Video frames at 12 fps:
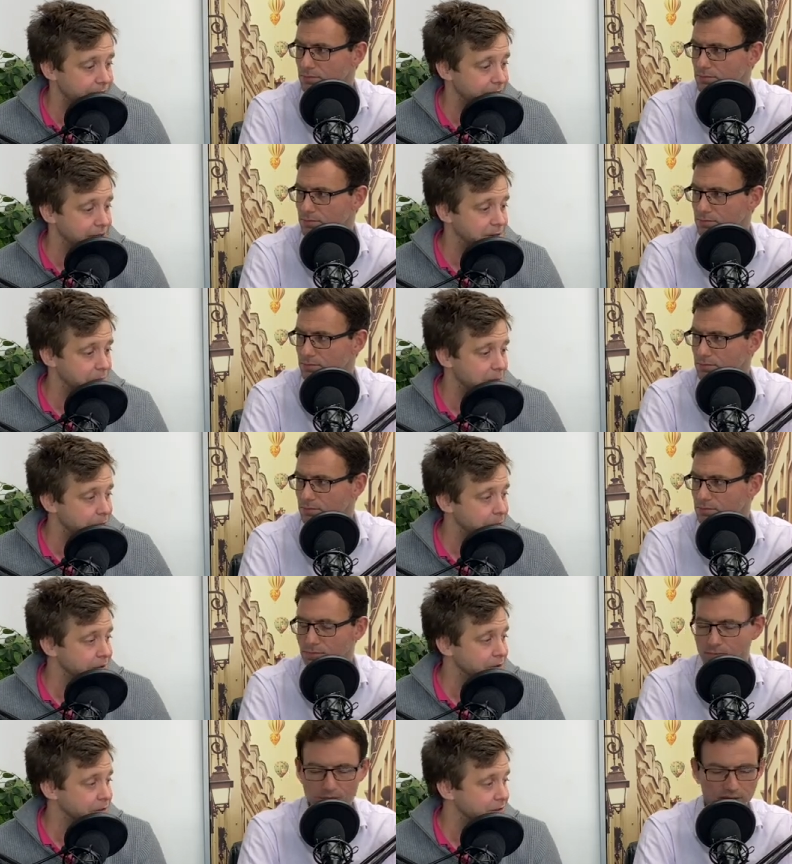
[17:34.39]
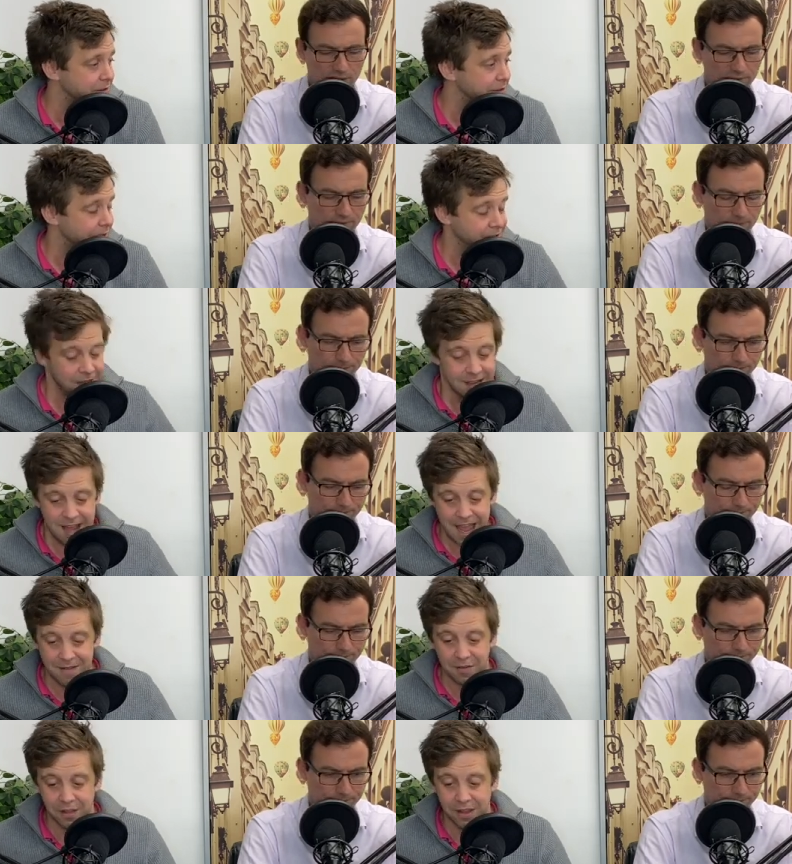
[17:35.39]
Speaker 1: for these people. Who's, yes.
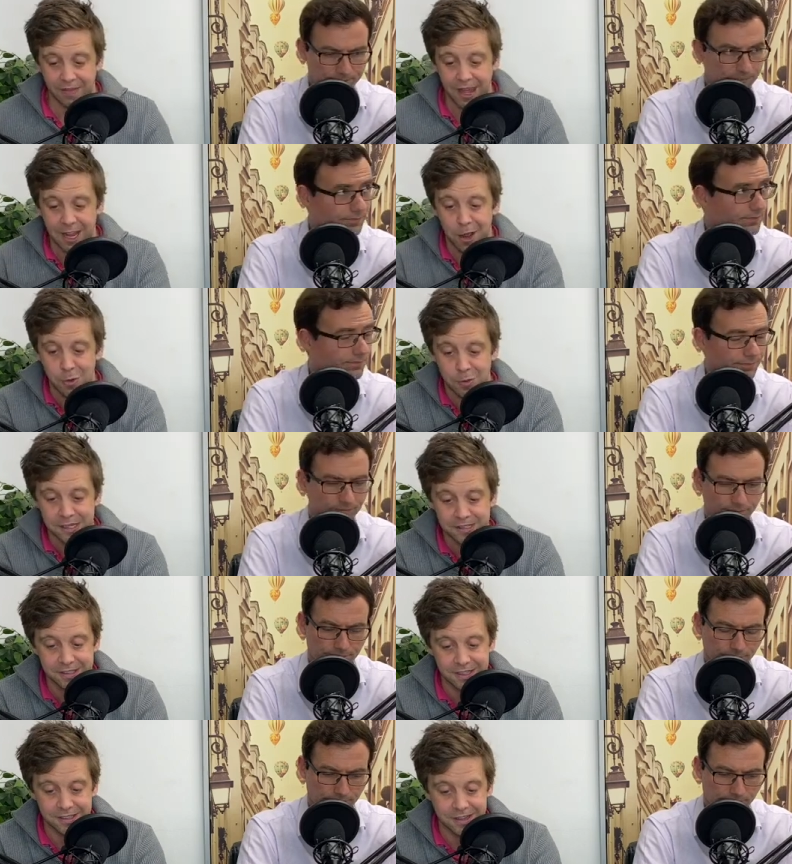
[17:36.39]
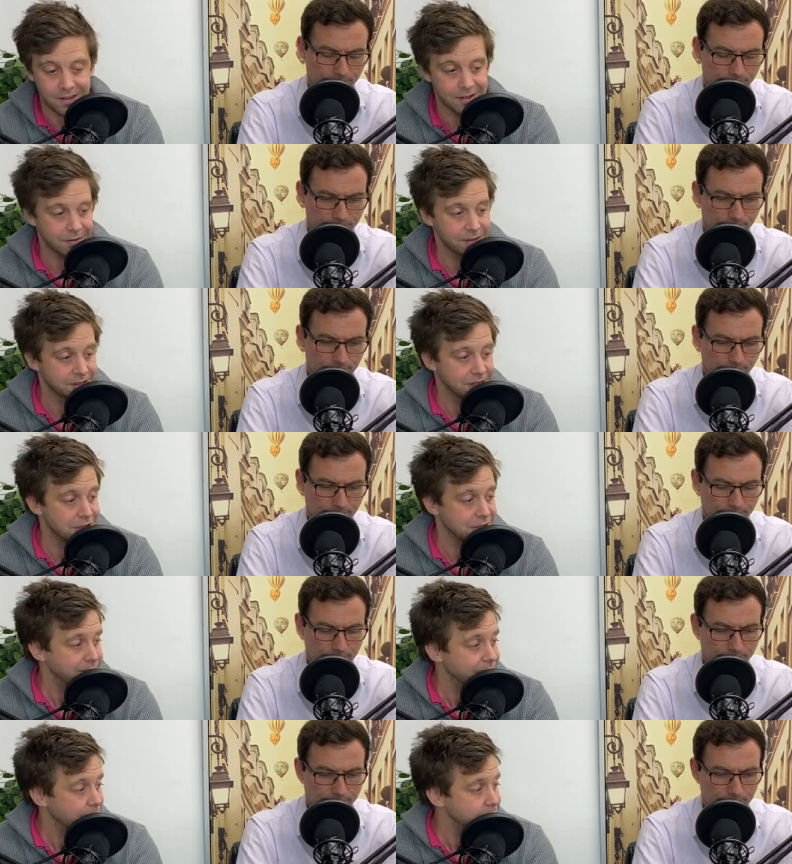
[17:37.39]
Everything they own is, is kind of essentially
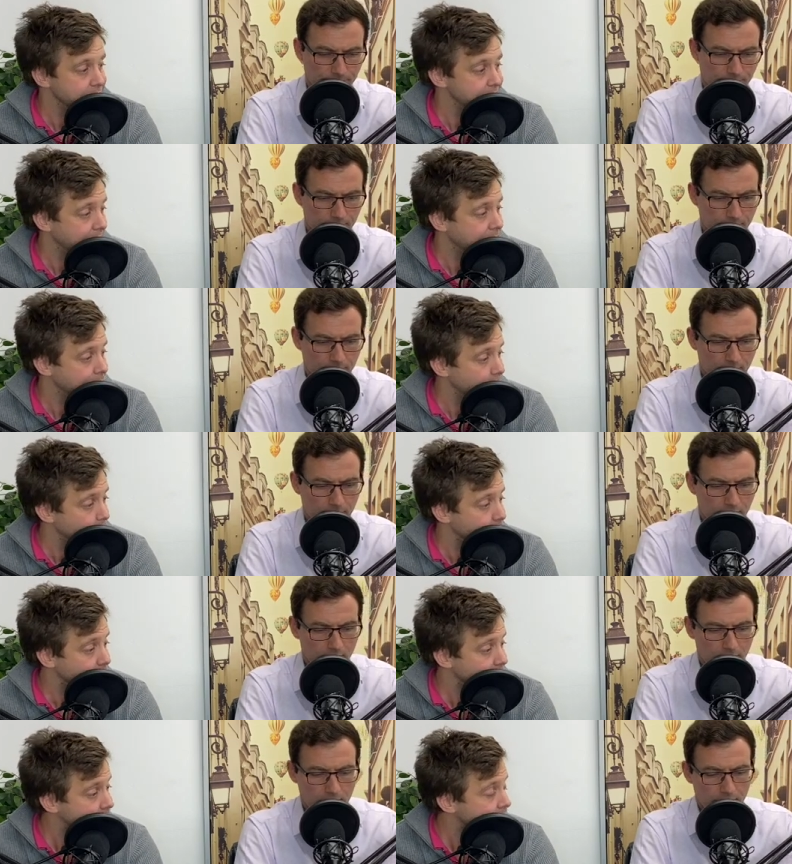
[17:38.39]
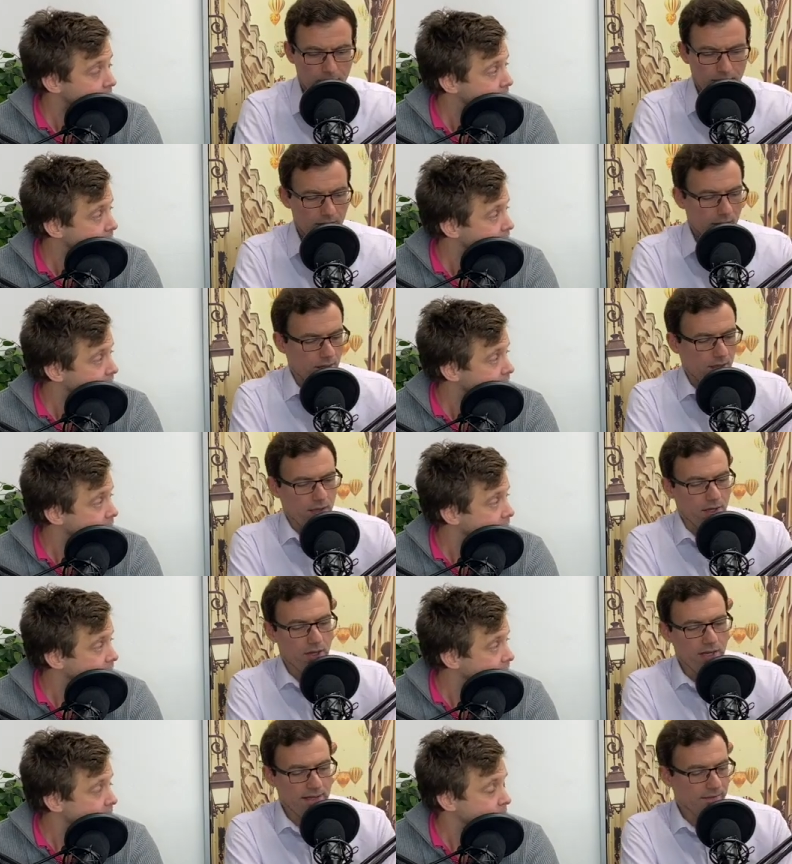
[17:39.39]
floating down the river.
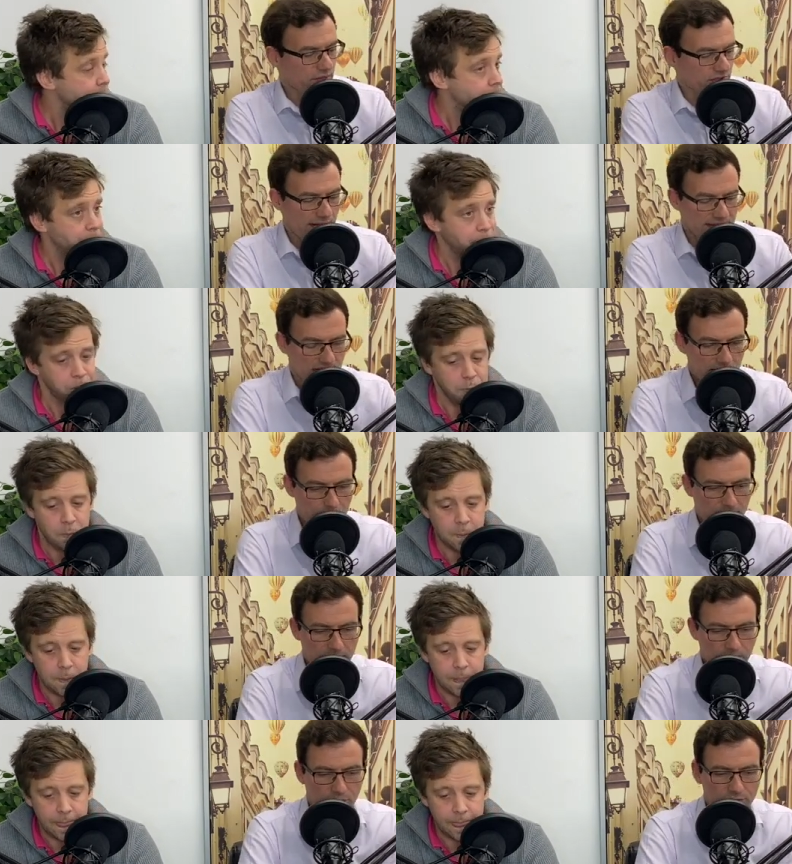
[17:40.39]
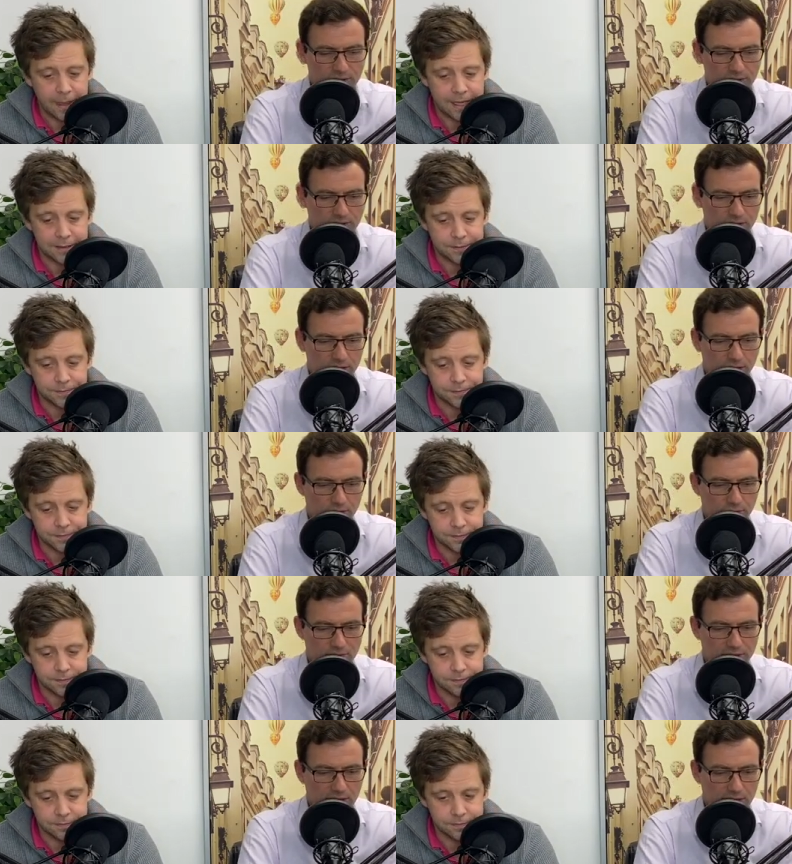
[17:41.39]
Speaker 2: Okay, so that's Labour. Onto the onto
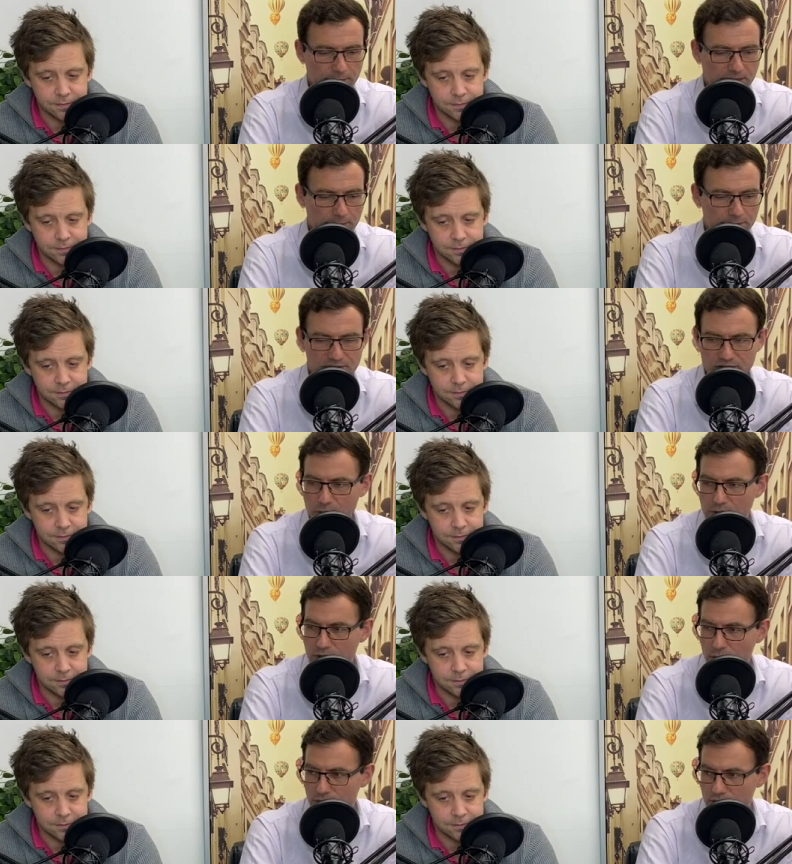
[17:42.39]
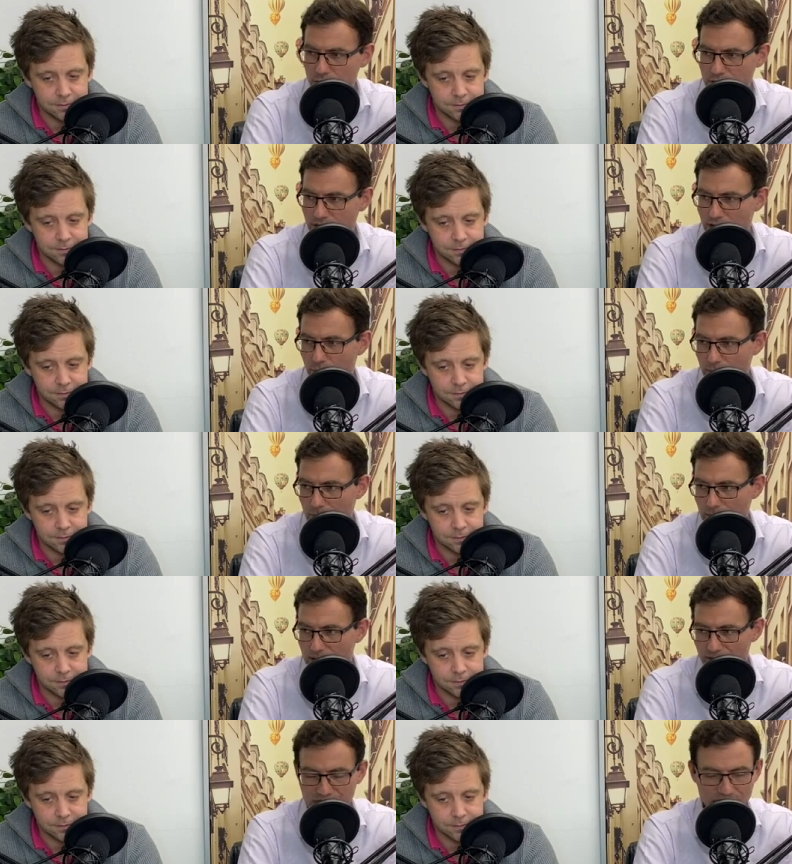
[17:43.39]
the Lib Dems. So we talk. You talked a little bit about
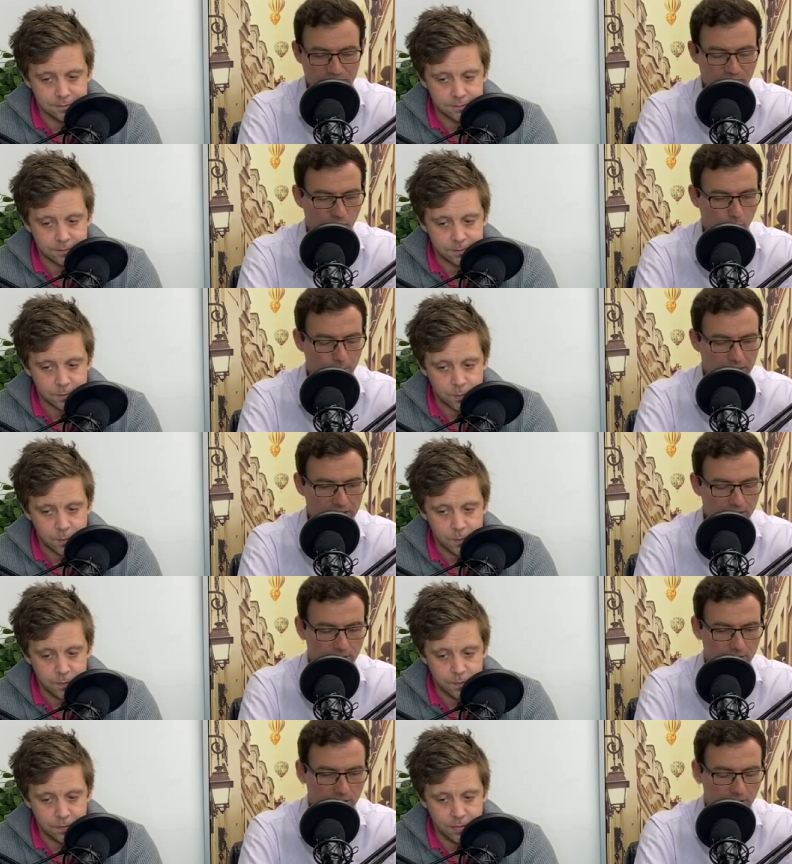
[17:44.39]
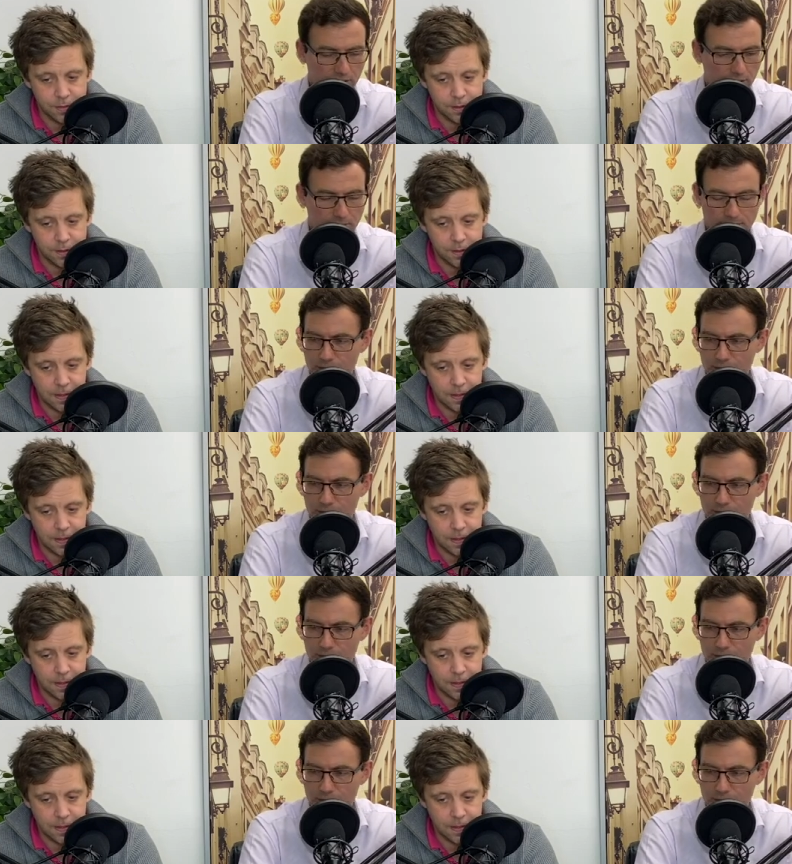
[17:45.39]
the 54 billion, um,